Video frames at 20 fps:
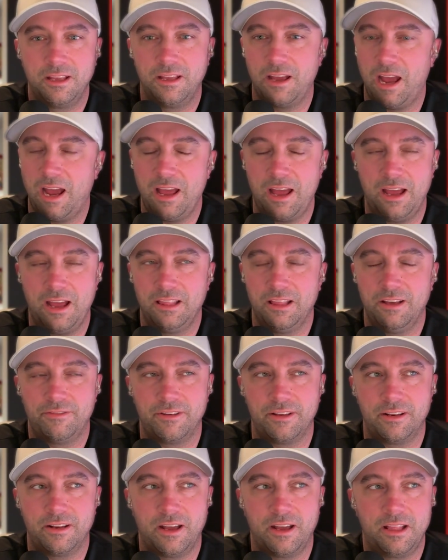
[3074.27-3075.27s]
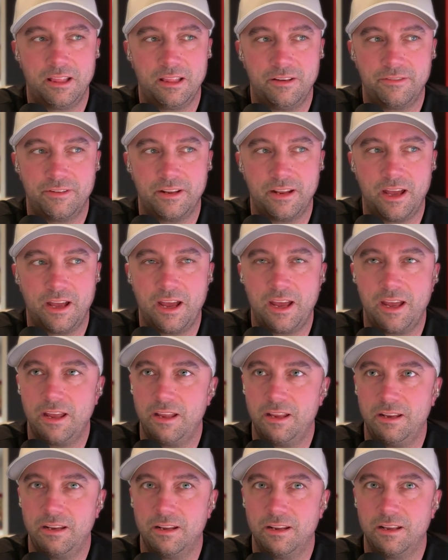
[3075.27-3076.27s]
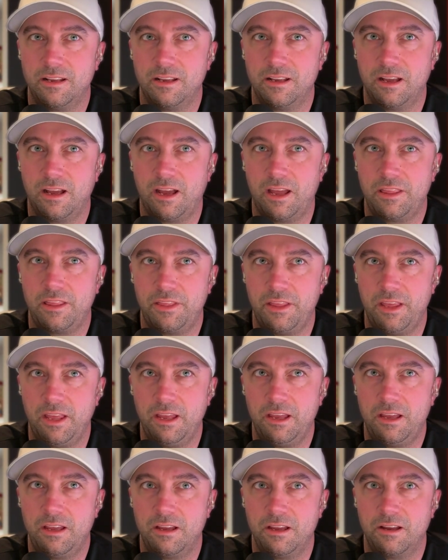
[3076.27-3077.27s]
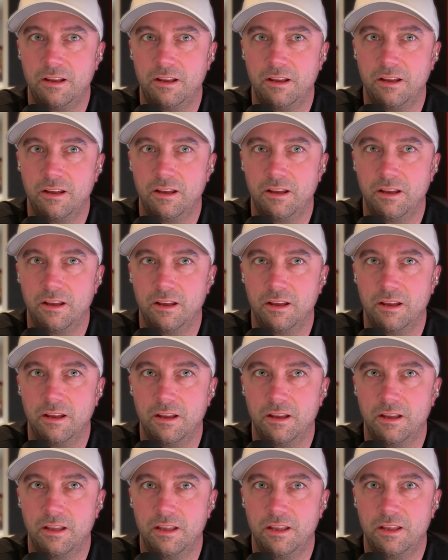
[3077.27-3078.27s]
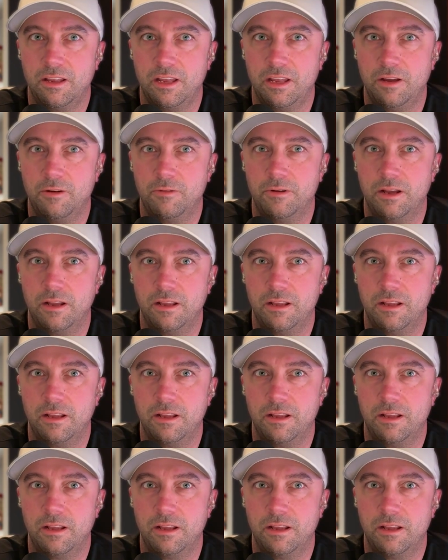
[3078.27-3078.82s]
I love it. I love it. I think you're